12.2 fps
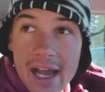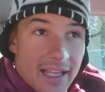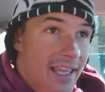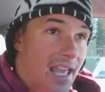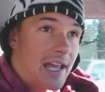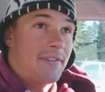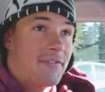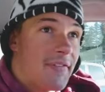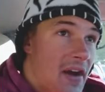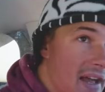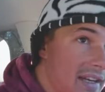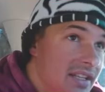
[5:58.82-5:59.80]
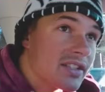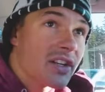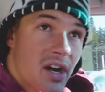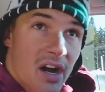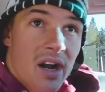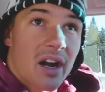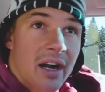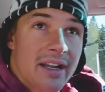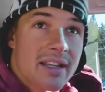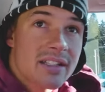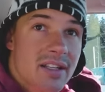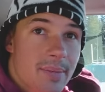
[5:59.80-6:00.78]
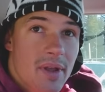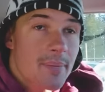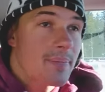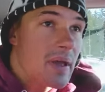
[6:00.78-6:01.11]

I can't find his car. He sent me a